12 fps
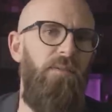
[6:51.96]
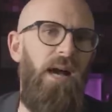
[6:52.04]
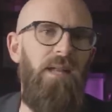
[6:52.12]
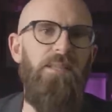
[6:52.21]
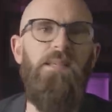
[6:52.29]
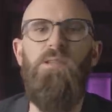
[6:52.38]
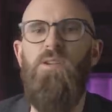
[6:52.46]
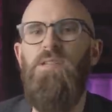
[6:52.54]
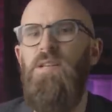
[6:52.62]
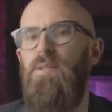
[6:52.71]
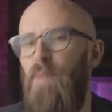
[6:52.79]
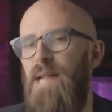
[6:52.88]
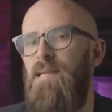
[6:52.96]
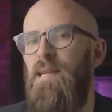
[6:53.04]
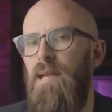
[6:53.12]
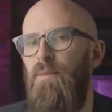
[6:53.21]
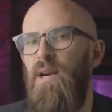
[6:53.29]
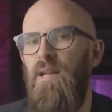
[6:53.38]
violence has also spread to
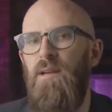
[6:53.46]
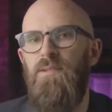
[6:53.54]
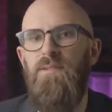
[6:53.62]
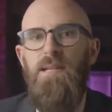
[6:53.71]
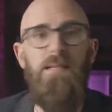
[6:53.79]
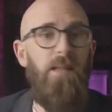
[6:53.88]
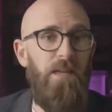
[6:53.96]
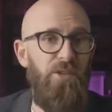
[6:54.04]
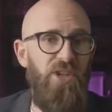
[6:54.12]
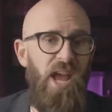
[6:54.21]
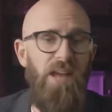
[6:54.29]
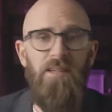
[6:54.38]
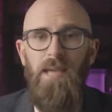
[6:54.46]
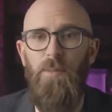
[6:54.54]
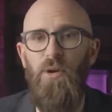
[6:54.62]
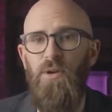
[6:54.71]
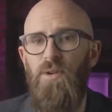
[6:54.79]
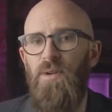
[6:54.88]
neighboring countries like Chad,
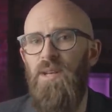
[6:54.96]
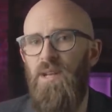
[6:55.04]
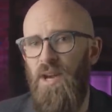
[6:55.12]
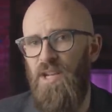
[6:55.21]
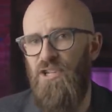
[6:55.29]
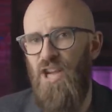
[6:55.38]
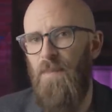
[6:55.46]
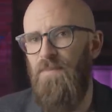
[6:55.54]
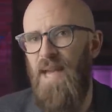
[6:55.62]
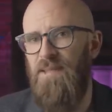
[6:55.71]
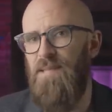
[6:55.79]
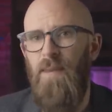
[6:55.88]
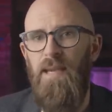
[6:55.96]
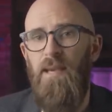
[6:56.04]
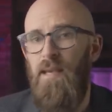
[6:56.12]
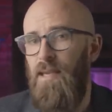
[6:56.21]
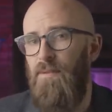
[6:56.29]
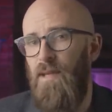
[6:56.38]
Cameroon, and Niger, and may
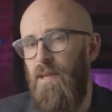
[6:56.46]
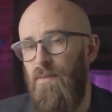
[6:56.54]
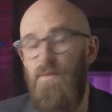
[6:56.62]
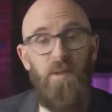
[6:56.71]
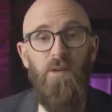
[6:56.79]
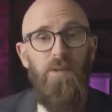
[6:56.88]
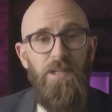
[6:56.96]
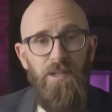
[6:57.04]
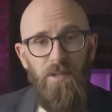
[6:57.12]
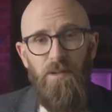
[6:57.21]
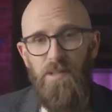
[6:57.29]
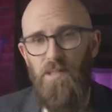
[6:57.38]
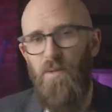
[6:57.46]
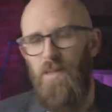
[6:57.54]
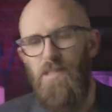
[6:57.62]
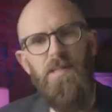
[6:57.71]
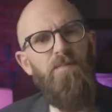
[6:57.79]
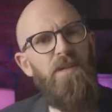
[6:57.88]
even have far-reaching
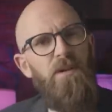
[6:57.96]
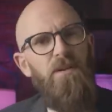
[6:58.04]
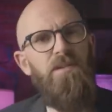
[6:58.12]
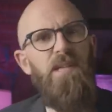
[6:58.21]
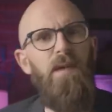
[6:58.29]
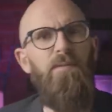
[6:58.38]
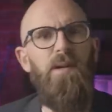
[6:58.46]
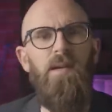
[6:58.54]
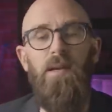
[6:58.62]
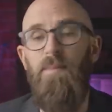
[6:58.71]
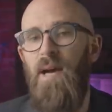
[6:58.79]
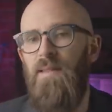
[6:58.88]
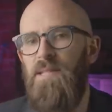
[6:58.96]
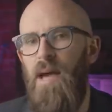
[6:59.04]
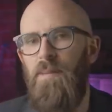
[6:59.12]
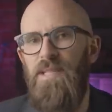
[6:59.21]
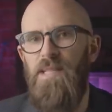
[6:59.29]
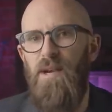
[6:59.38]
consequences beyond Africa by the
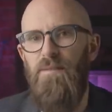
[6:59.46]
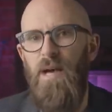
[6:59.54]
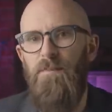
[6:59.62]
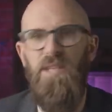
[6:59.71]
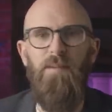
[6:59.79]
time it's over. The